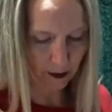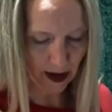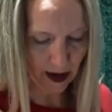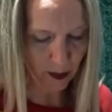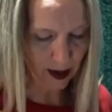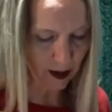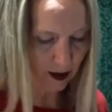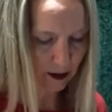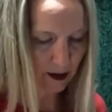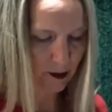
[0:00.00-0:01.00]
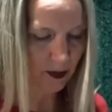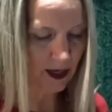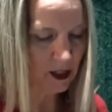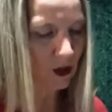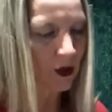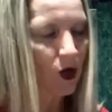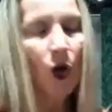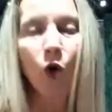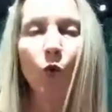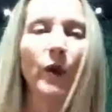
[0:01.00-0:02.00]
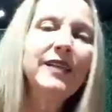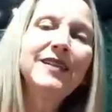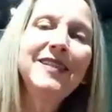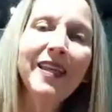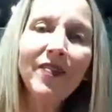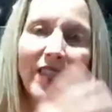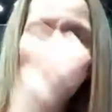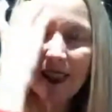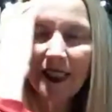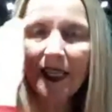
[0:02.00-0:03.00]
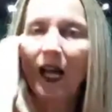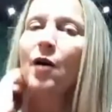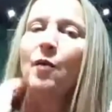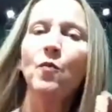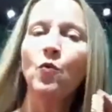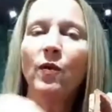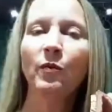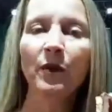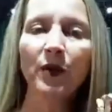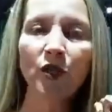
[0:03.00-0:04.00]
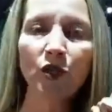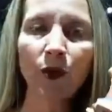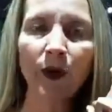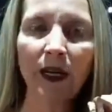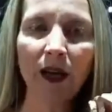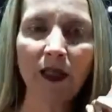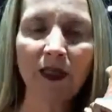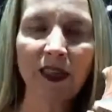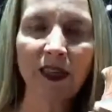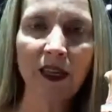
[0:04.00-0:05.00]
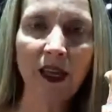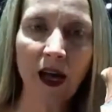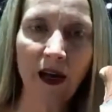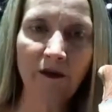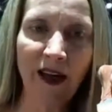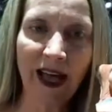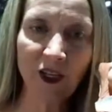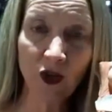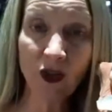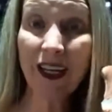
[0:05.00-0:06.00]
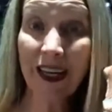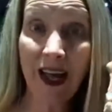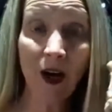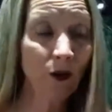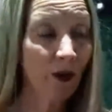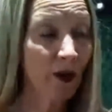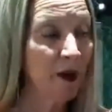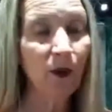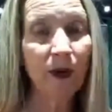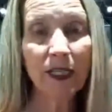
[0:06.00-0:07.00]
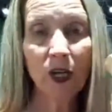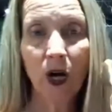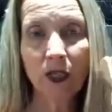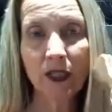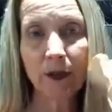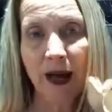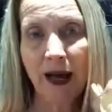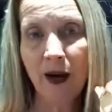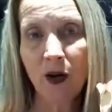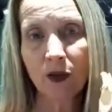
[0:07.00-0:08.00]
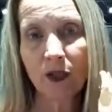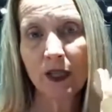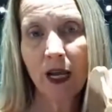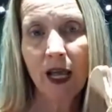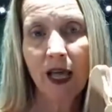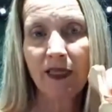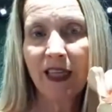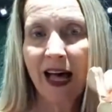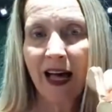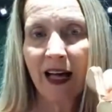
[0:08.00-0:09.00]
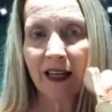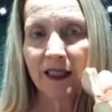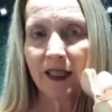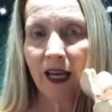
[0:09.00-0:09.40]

palpating pressure. We did this some when we were doing the vaginal canal. Remember, we talked about that